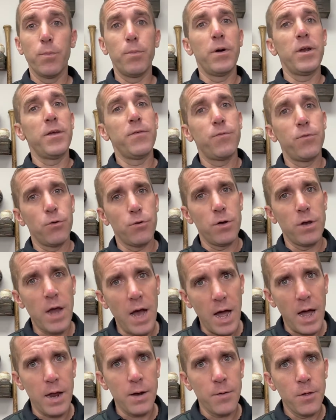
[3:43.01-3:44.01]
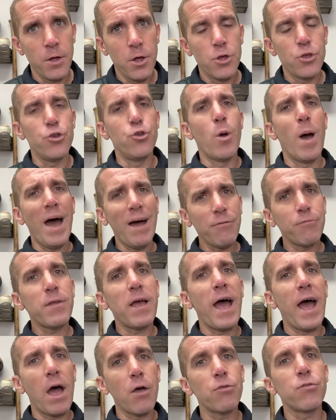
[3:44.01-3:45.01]
But if you're not, you have to
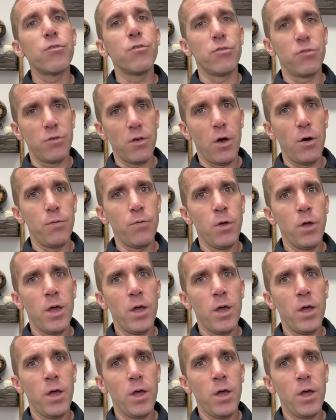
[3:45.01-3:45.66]
ask yourself,